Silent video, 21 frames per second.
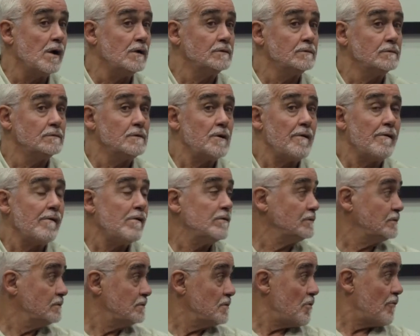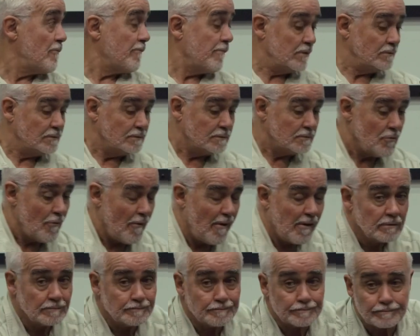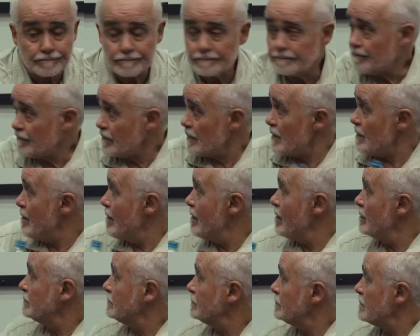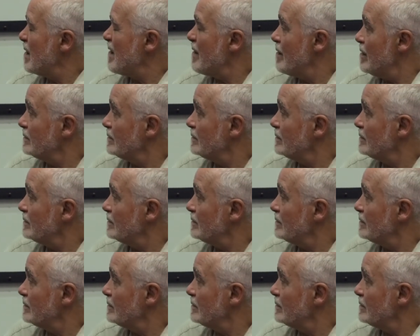Okay, so let's look at an example of that in the forest.